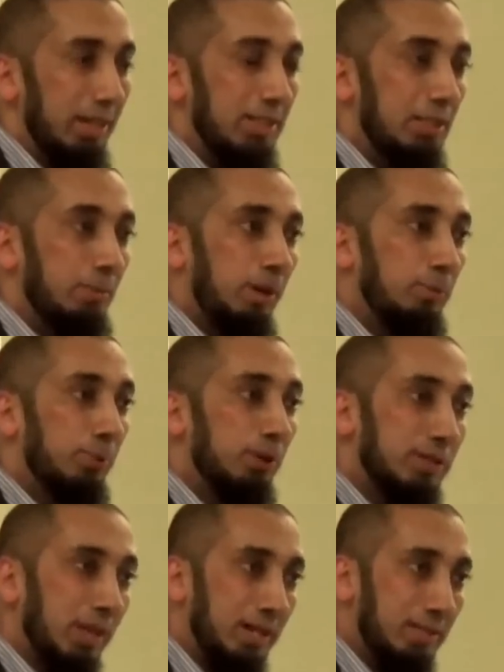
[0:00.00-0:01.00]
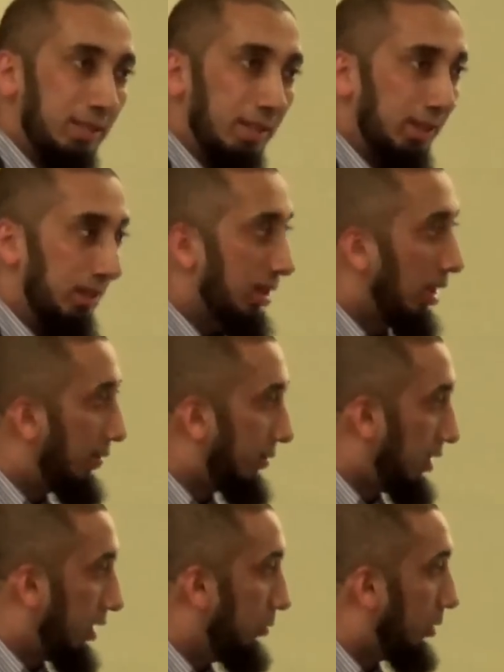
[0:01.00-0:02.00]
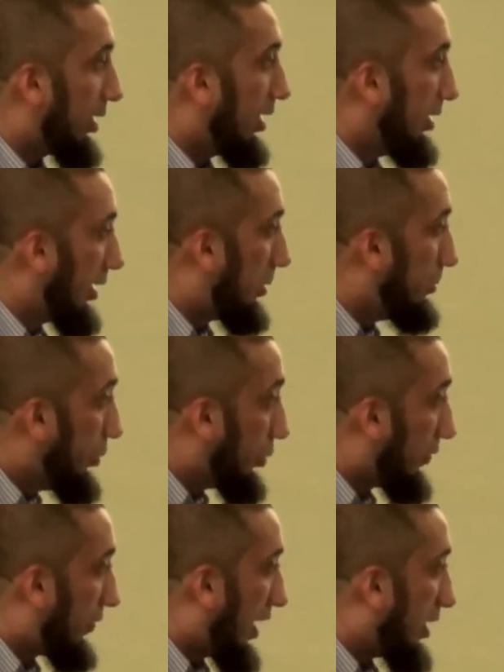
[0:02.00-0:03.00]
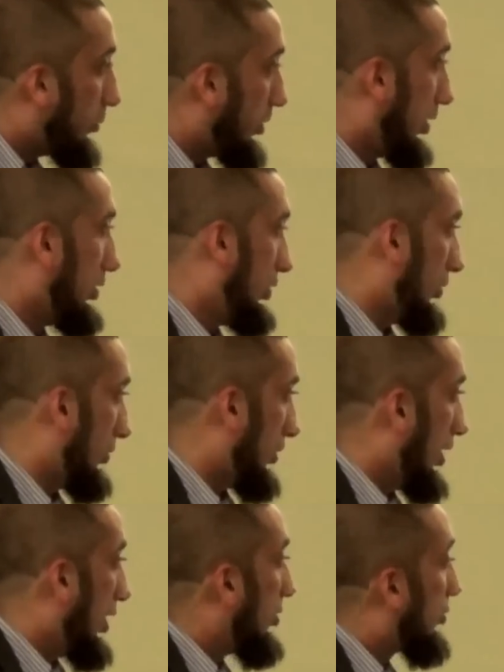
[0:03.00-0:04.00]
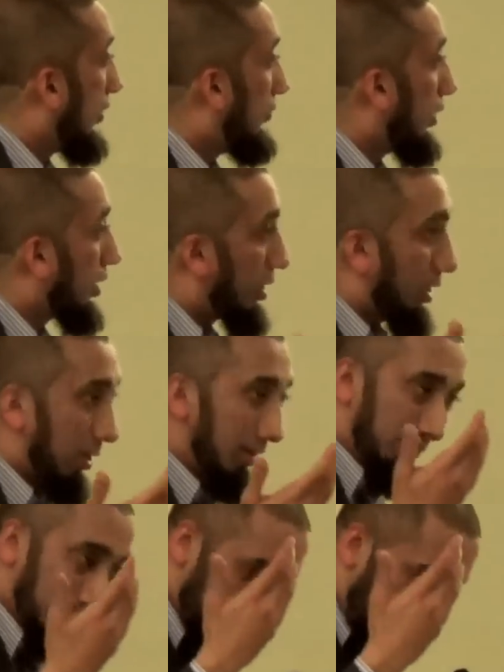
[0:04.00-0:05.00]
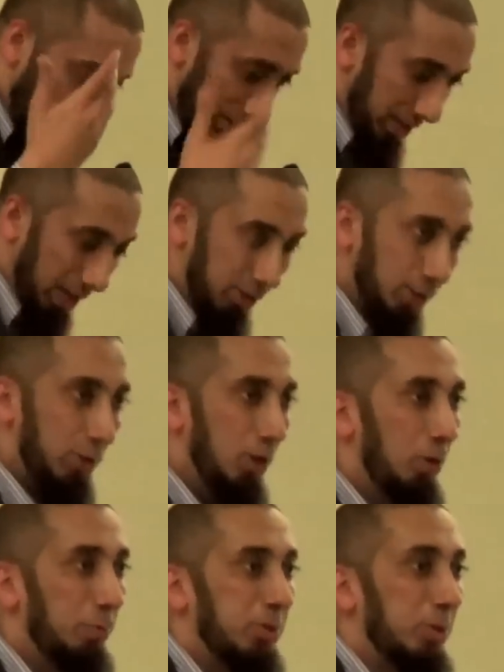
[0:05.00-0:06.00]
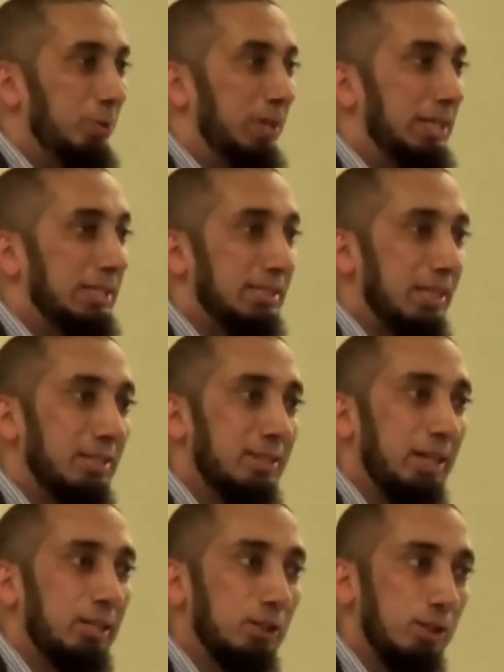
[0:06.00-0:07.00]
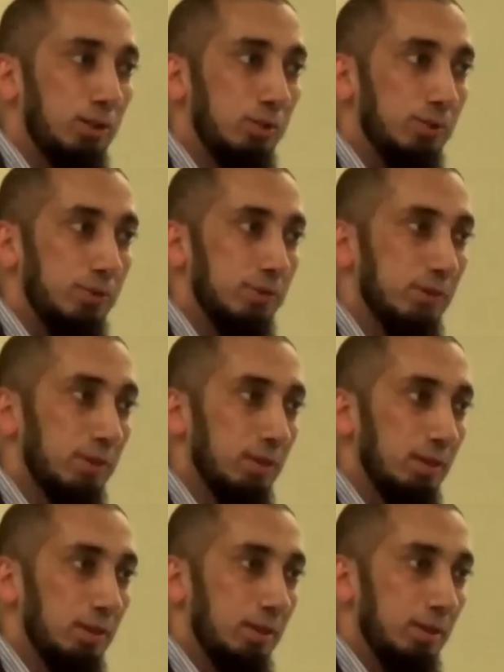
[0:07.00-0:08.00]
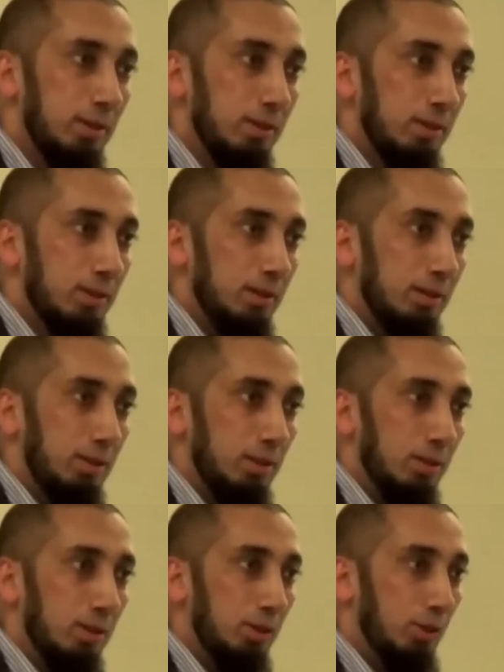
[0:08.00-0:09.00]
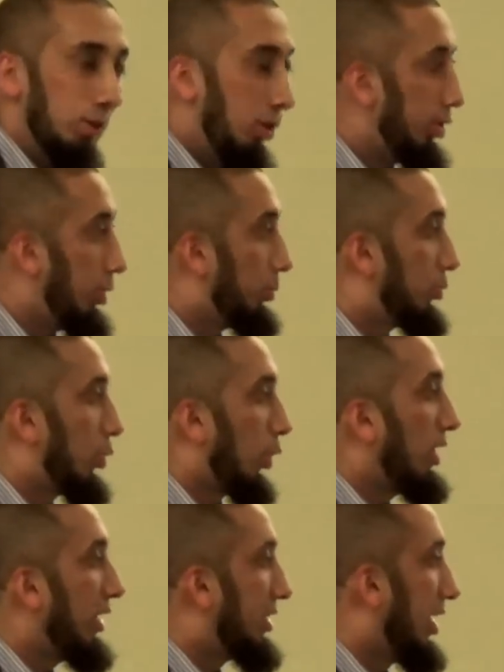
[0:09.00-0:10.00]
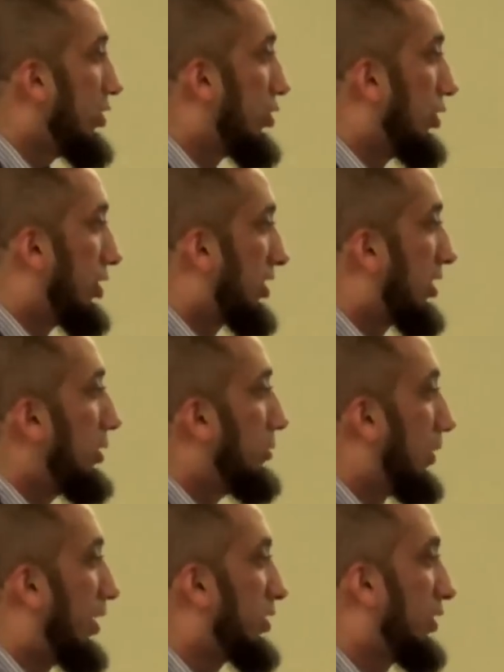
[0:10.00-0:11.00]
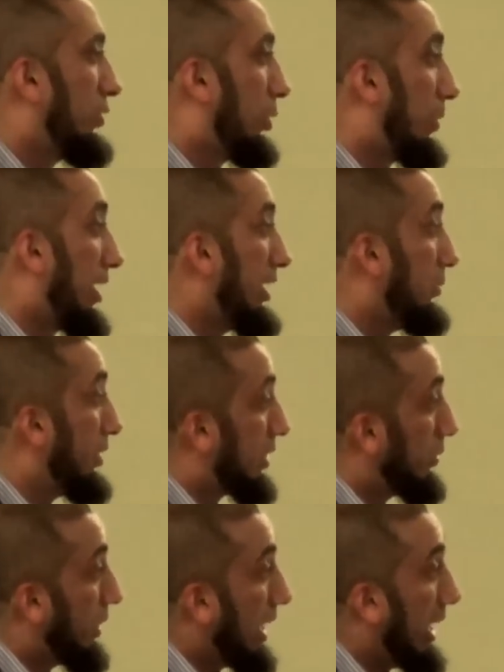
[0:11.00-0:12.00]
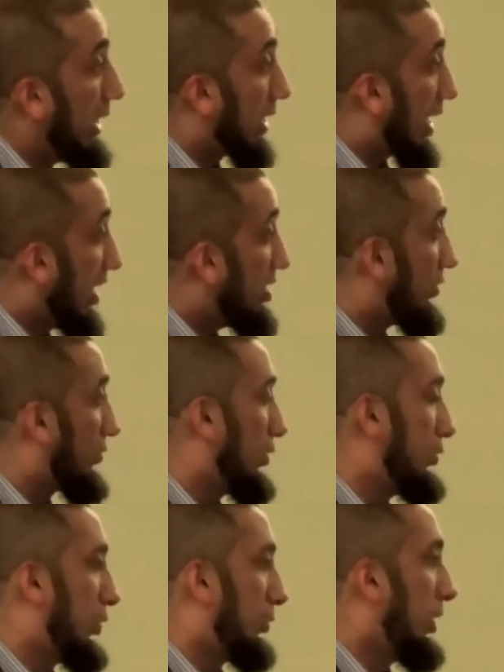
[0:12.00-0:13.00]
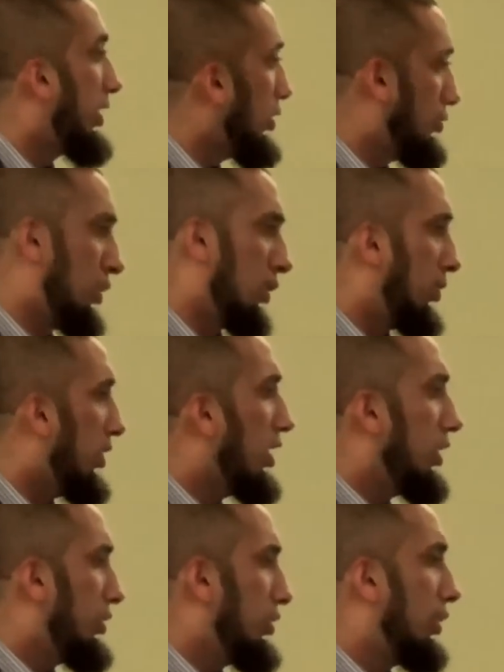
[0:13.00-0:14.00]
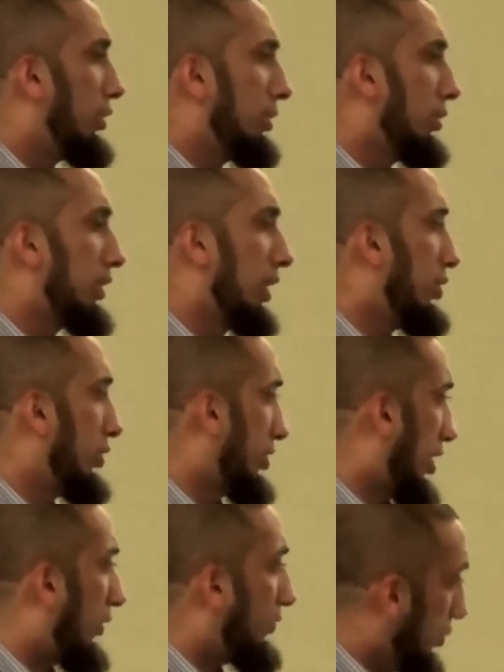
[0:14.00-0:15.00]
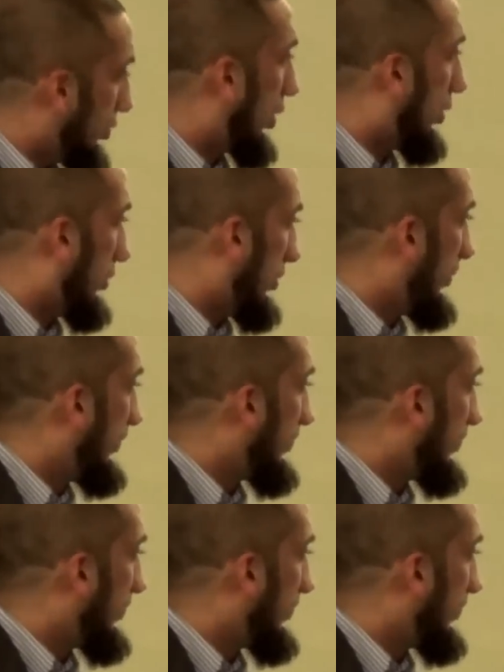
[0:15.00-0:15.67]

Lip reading: It's about protecting, covering what Allah beautified within you. So if you're covered head to toe, but you're wearing skin-tight clothes, you know, or you're drawing attention to certain parts of your body with the way, the kinds of clothes you're wearing, you know. You don't kid yourself. You know.